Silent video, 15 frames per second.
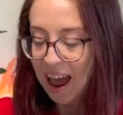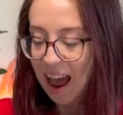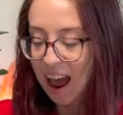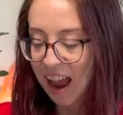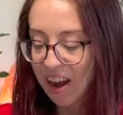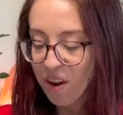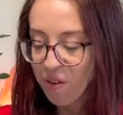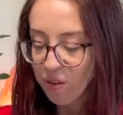
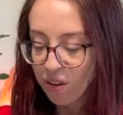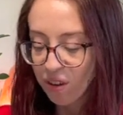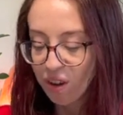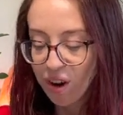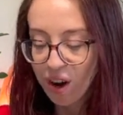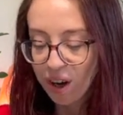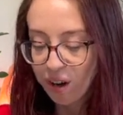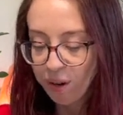I don't
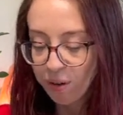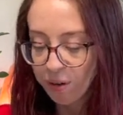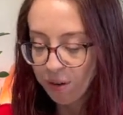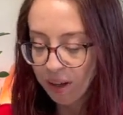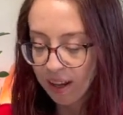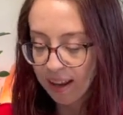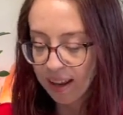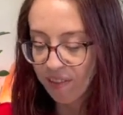know
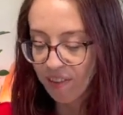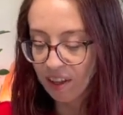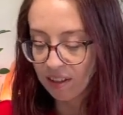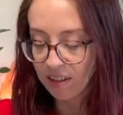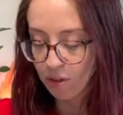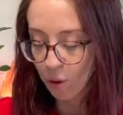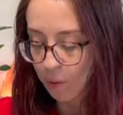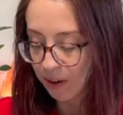if
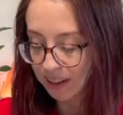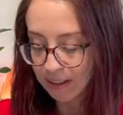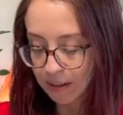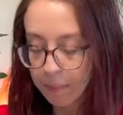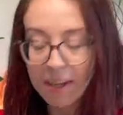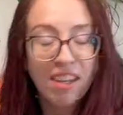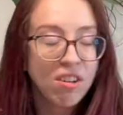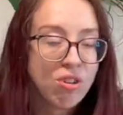it's going to
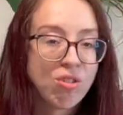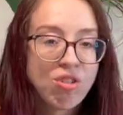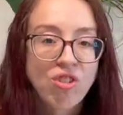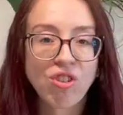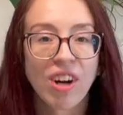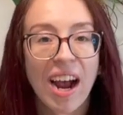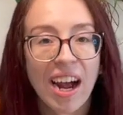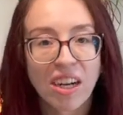be too
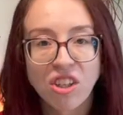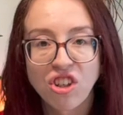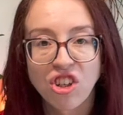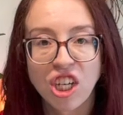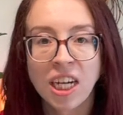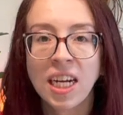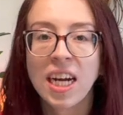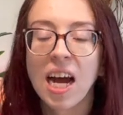
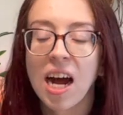scratchy